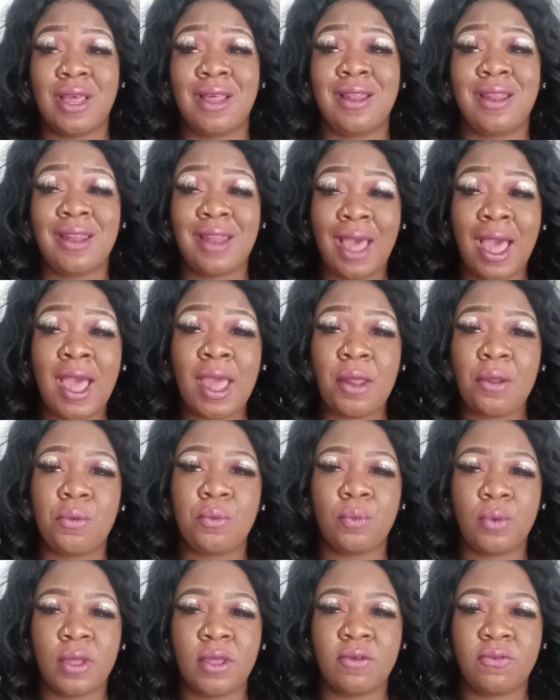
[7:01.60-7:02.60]
a lot
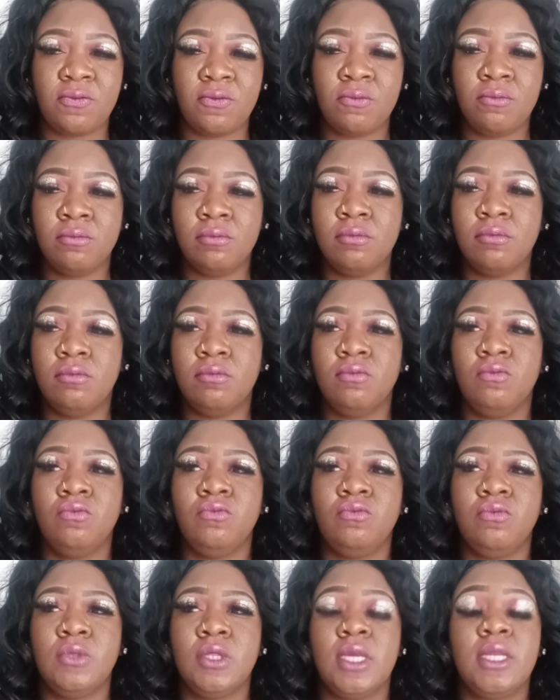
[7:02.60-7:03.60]
with
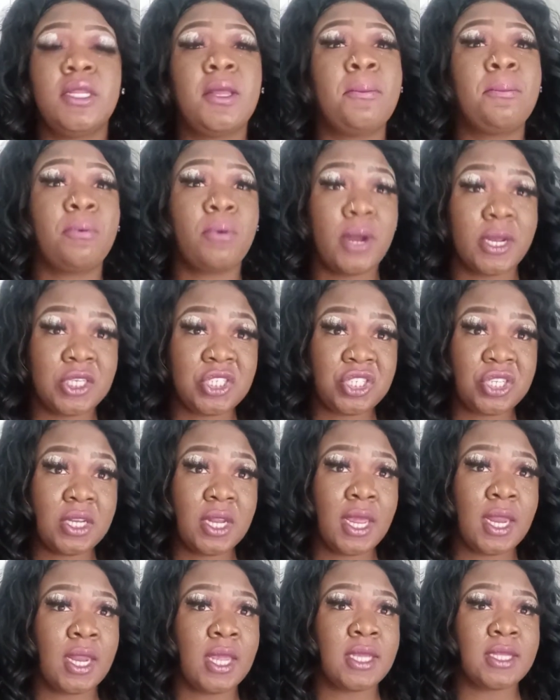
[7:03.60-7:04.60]
depression
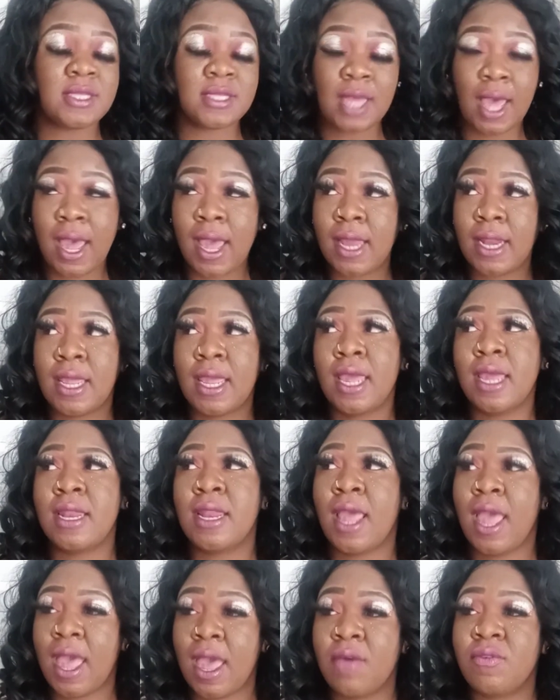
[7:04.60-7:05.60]
and anxiety
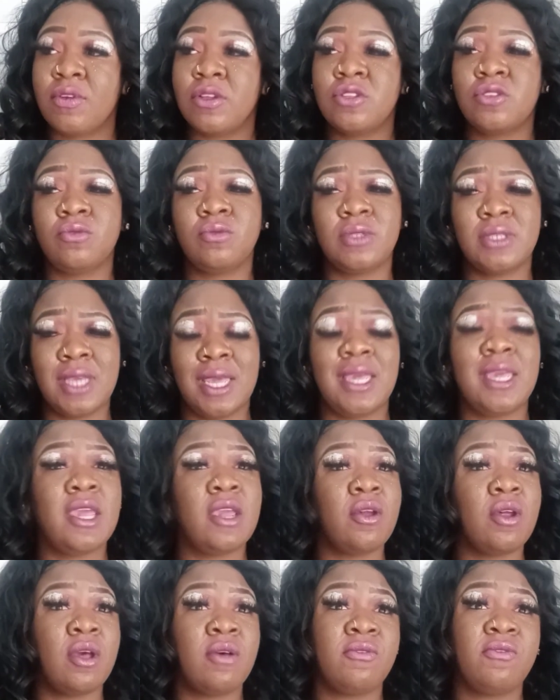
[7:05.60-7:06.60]
and having to take
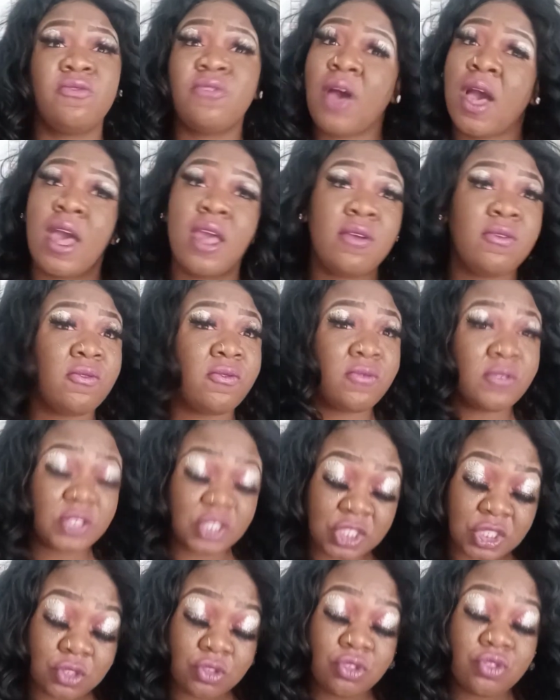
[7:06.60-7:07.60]
care of 5
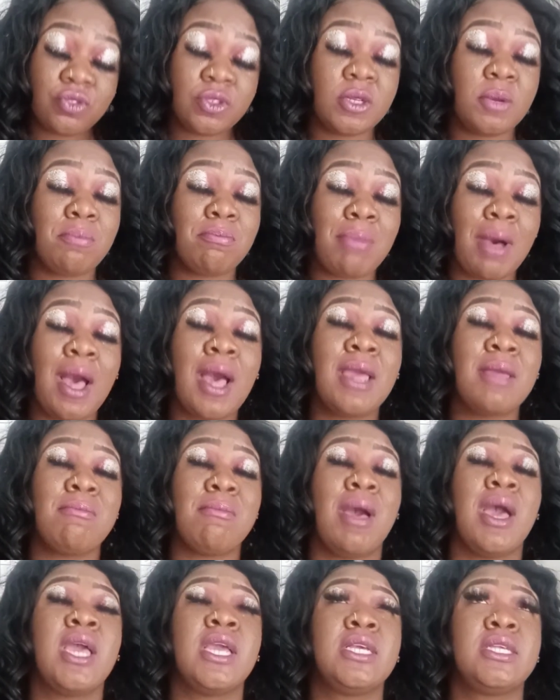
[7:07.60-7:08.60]
children by
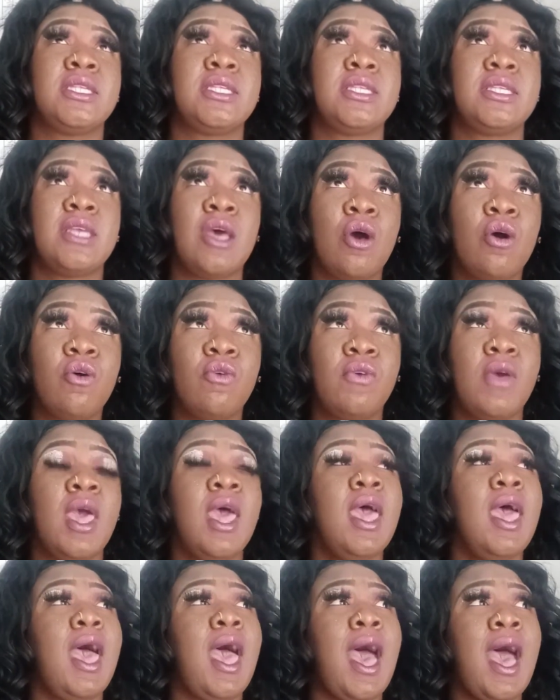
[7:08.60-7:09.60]
myself.
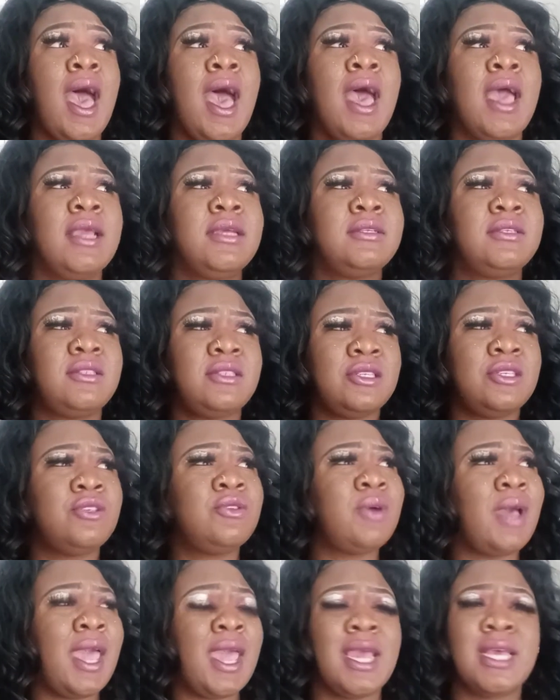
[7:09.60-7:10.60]
I
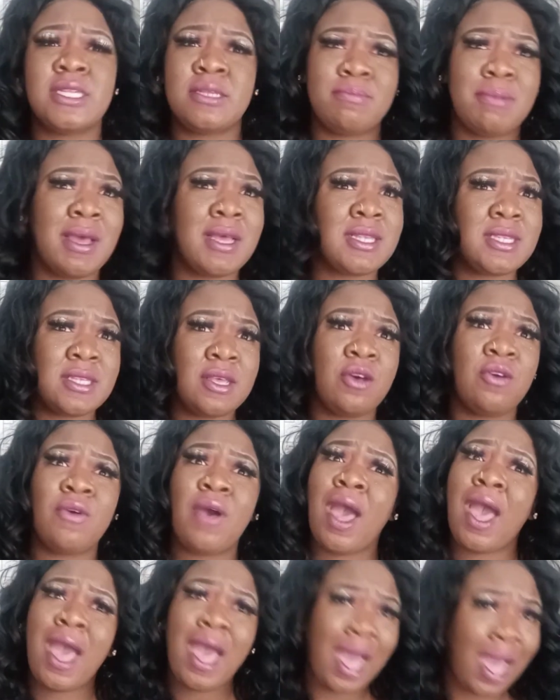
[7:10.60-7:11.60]
still ask
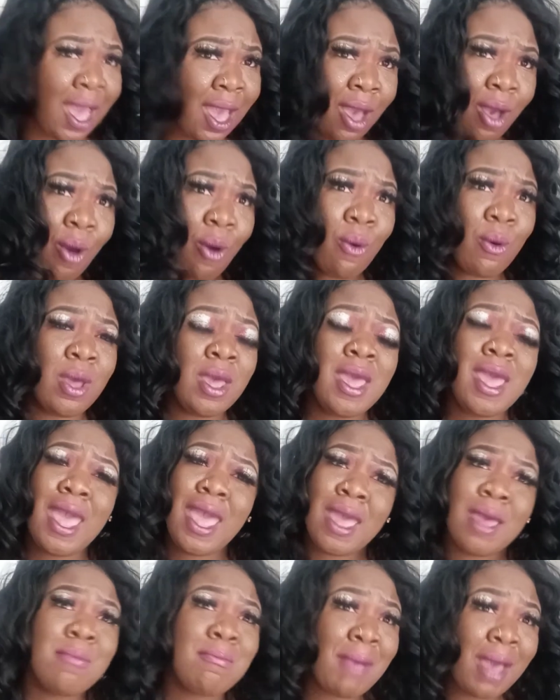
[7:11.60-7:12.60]
myself, how
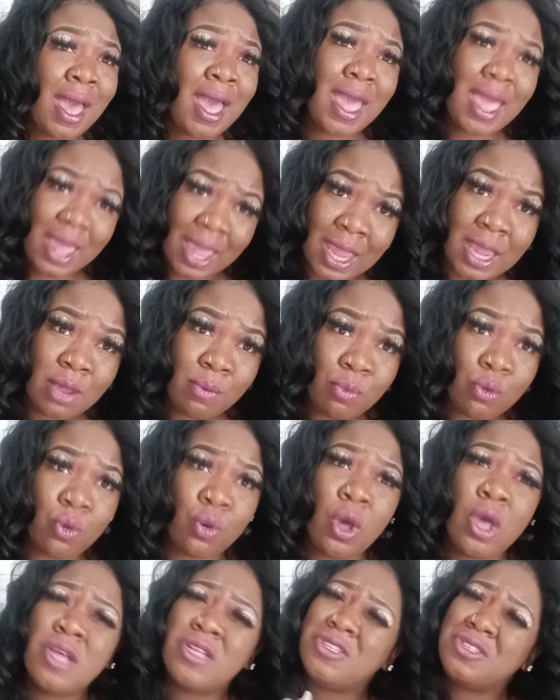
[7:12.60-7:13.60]
am I
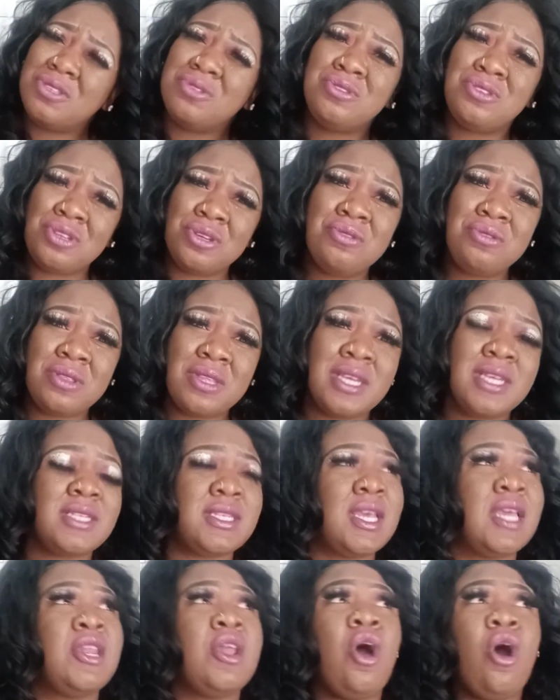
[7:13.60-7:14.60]
able to do
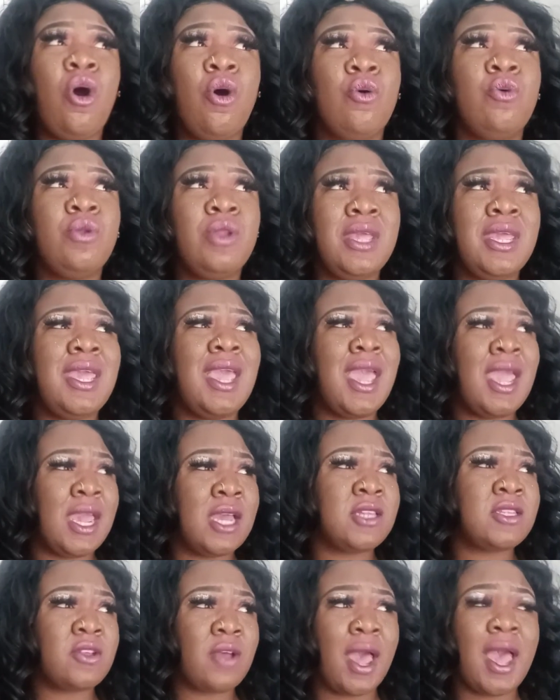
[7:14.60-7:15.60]
this? And the only
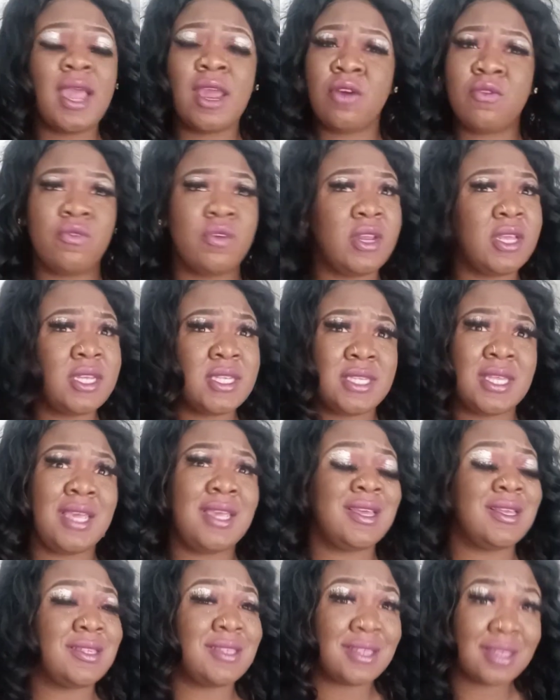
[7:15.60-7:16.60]
answer I can really say
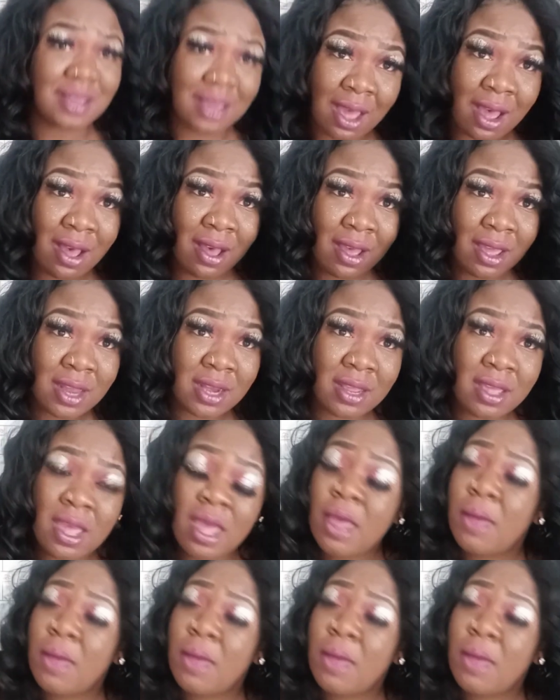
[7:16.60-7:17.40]
is God.